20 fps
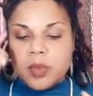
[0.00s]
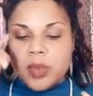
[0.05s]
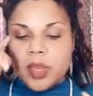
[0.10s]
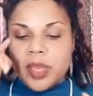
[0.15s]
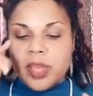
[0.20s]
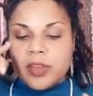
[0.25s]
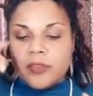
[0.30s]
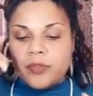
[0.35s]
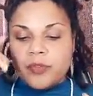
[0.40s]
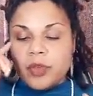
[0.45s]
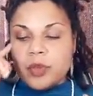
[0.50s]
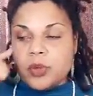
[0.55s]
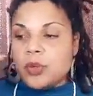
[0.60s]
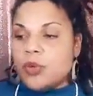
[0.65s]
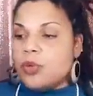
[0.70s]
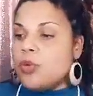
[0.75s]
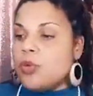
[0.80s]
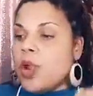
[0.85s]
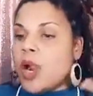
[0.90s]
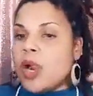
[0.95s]
If
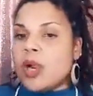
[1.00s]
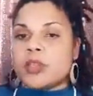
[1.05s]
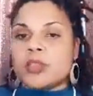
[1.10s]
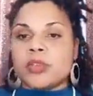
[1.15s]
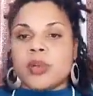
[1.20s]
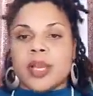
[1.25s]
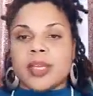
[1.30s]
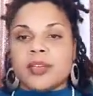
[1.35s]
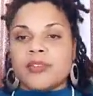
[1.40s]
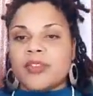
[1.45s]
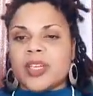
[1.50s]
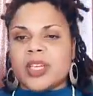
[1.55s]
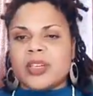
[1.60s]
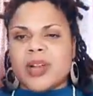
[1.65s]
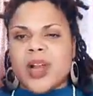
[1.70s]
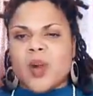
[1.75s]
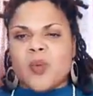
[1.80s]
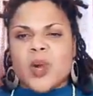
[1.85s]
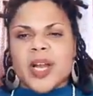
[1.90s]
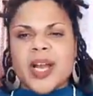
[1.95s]
you are trying to figure
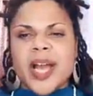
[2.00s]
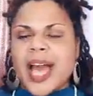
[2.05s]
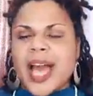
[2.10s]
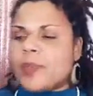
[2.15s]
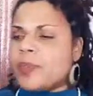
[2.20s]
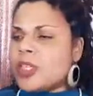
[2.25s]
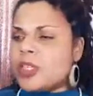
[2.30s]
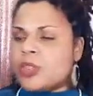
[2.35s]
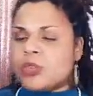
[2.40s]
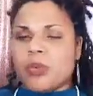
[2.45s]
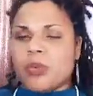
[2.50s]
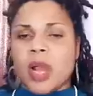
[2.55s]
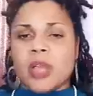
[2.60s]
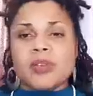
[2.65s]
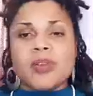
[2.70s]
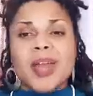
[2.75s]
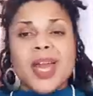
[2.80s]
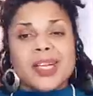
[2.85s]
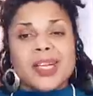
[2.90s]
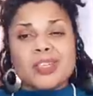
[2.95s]
out what hobbies you are,
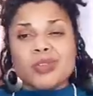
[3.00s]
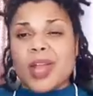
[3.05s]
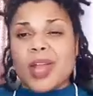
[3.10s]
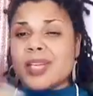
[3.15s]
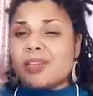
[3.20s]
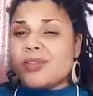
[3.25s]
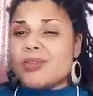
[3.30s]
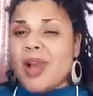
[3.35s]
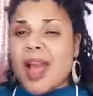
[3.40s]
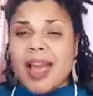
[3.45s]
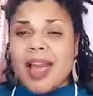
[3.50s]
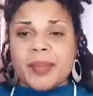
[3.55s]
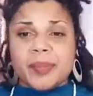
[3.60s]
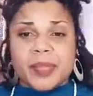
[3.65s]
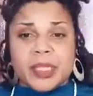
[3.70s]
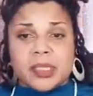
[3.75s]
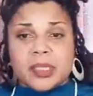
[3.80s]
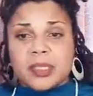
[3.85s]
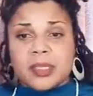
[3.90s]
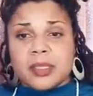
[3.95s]
you got to try new
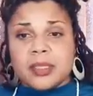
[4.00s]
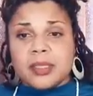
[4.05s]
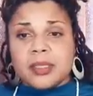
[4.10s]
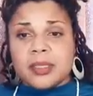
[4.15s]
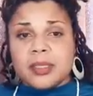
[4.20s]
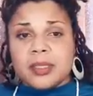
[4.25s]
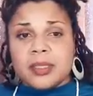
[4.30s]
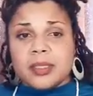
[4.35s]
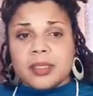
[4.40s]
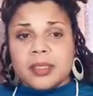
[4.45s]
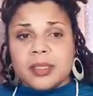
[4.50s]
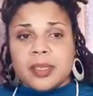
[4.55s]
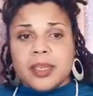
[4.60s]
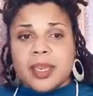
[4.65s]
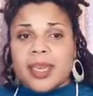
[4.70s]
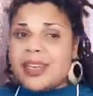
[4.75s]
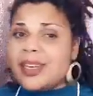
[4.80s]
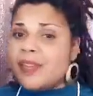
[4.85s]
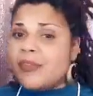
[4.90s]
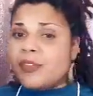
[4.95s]
hobbies.
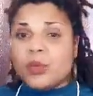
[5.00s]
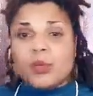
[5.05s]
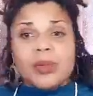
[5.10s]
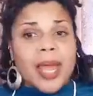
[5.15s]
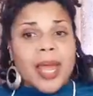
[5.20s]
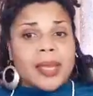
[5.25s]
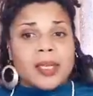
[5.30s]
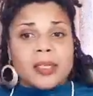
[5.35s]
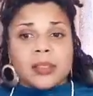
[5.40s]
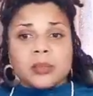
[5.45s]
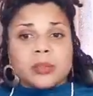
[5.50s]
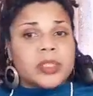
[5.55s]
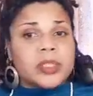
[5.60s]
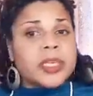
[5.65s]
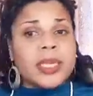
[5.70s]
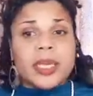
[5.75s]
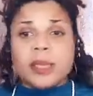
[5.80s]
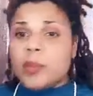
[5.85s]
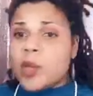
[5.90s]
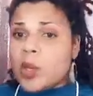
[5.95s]
And if you like them,
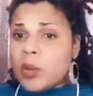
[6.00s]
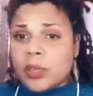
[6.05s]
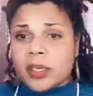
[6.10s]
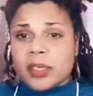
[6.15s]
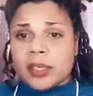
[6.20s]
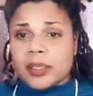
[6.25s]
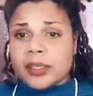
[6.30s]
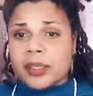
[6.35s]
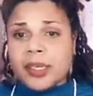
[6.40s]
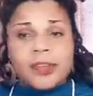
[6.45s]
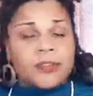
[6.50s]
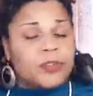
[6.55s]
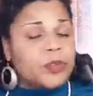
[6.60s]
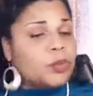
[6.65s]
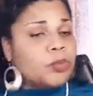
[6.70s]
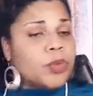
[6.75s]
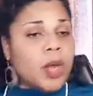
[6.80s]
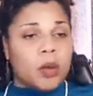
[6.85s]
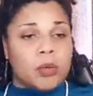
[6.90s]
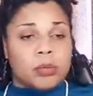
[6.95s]
keep doing it. If you
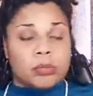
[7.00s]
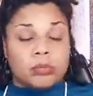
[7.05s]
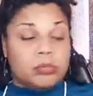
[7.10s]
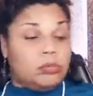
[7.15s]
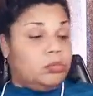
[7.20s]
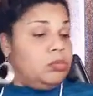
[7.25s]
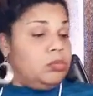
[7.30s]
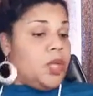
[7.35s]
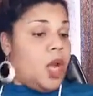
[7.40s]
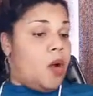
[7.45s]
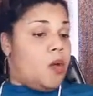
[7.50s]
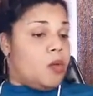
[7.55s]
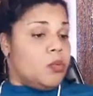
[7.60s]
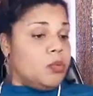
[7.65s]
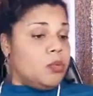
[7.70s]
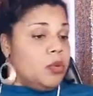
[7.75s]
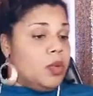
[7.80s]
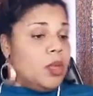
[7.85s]
don't, don't.